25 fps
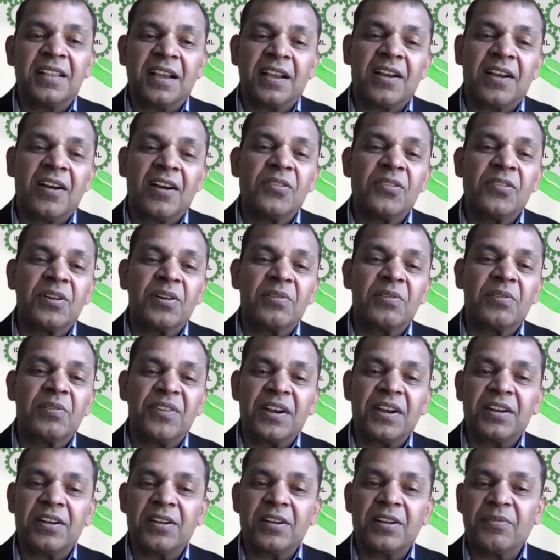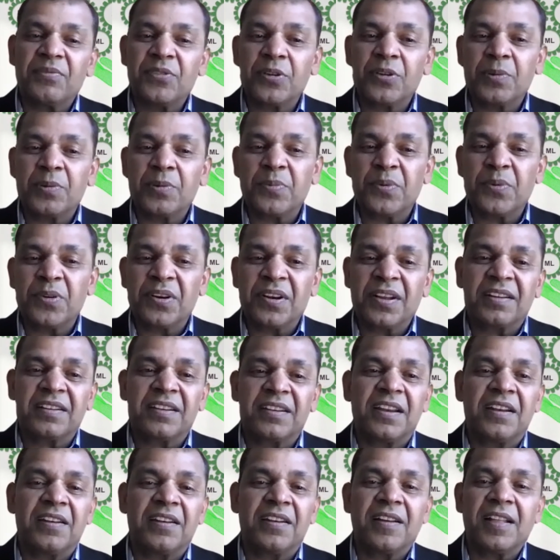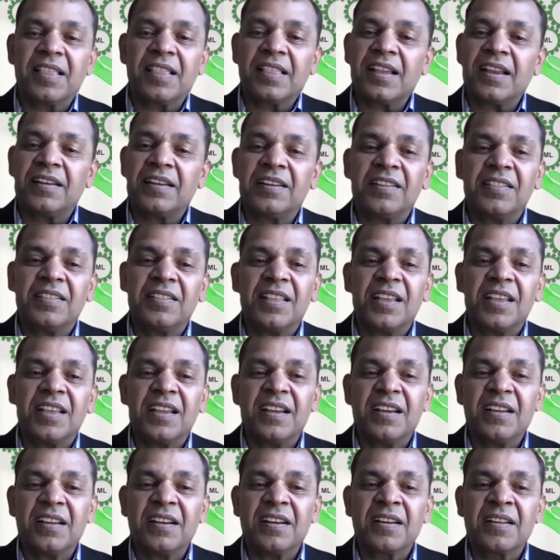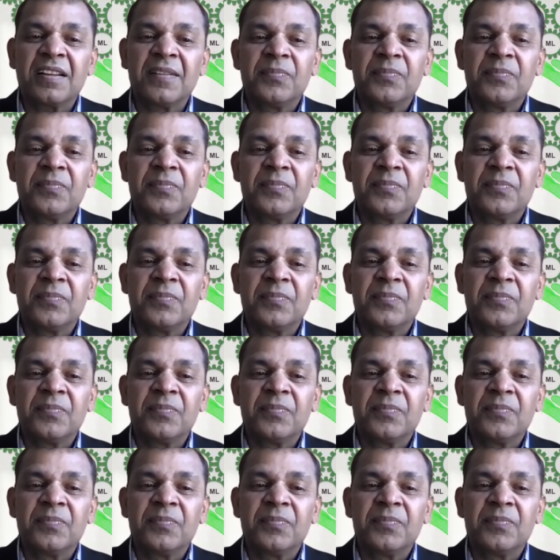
the counterfeit of your product and all that in there,